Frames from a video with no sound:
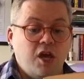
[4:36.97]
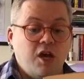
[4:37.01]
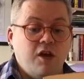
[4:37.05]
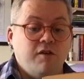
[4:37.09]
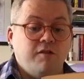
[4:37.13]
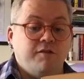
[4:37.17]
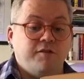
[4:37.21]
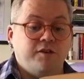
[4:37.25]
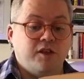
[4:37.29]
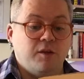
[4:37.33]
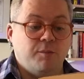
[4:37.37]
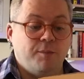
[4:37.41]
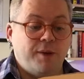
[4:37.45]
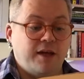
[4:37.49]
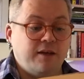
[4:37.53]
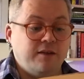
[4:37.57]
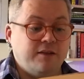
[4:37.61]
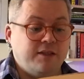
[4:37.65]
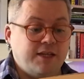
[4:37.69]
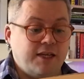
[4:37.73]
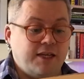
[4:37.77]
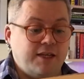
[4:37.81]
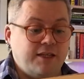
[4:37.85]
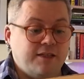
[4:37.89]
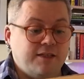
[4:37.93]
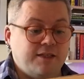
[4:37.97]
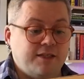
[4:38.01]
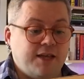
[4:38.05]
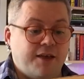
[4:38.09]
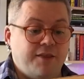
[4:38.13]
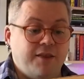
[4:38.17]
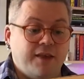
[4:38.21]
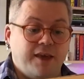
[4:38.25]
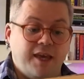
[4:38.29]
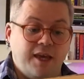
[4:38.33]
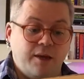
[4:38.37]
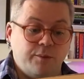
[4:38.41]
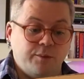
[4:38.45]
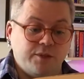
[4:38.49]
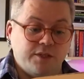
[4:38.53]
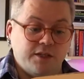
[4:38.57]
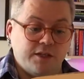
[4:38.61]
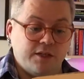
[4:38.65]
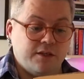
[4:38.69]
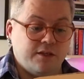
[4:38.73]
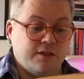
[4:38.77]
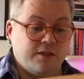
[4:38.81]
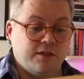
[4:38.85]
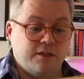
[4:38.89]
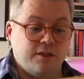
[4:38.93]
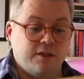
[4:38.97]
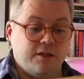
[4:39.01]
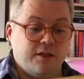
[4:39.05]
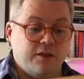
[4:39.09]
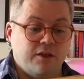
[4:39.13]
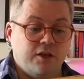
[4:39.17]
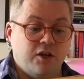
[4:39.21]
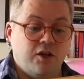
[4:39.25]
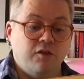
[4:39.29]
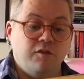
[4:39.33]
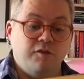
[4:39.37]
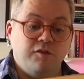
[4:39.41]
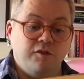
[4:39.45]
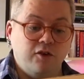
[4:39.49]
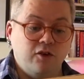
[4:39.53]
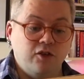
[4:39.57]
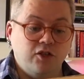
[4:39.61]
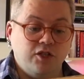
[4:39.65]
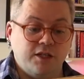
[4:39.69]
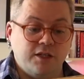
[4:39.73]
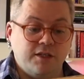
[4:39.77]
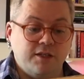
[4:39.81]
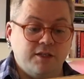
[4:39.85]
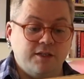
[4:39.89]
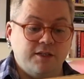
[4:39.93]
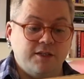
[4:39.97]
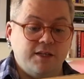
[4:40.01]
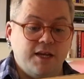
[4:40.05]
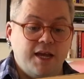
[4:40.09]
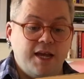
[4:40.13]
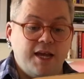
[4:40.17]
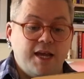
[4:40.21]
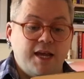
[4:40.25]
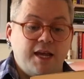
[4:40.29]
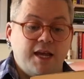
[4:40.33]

For the Belseys and the Kippses, the confusions,